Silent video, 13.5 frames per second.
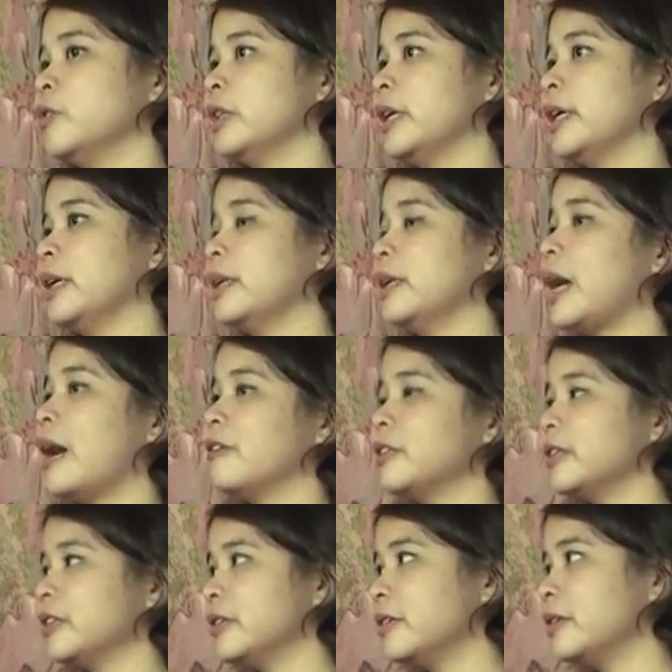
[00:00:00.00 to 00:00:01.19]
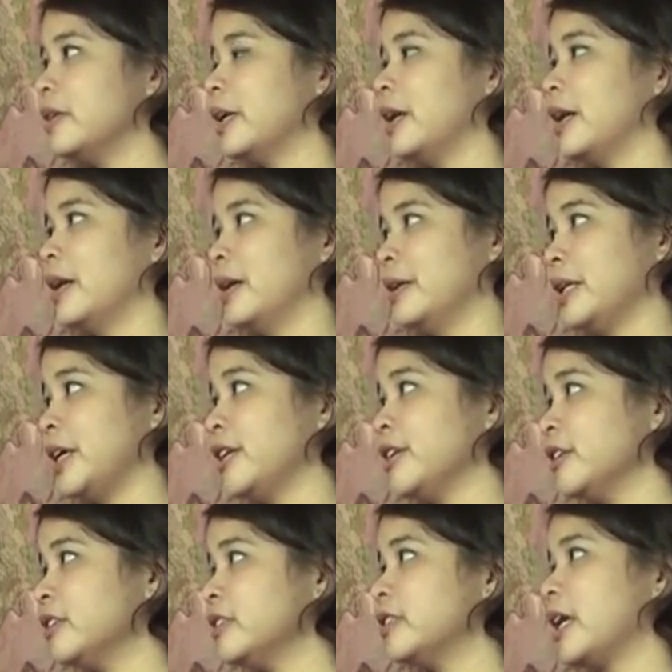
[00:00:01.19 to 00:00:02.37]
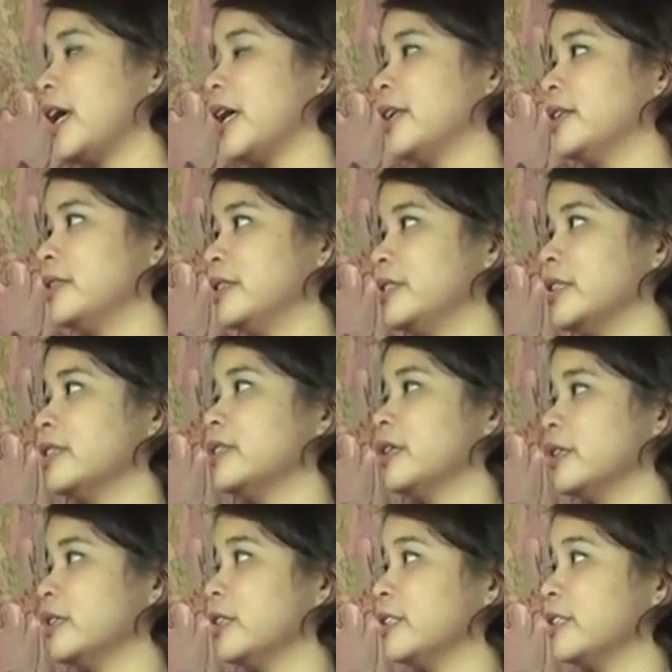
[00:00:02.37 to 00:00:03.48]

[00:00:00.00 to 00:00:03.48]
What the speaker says: do the outer layers and just